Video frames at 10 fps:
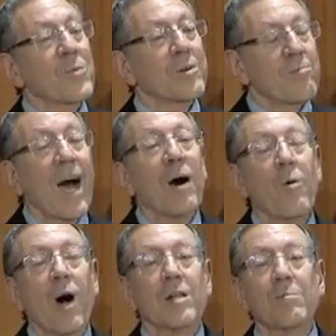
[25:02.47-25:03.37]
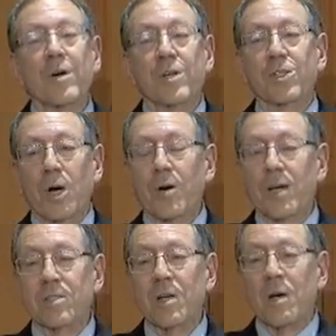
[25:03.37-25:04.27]
what Raoul Wallenberg showed
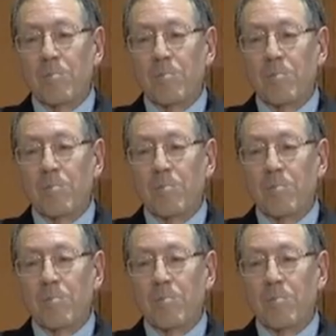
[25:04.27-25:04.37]
us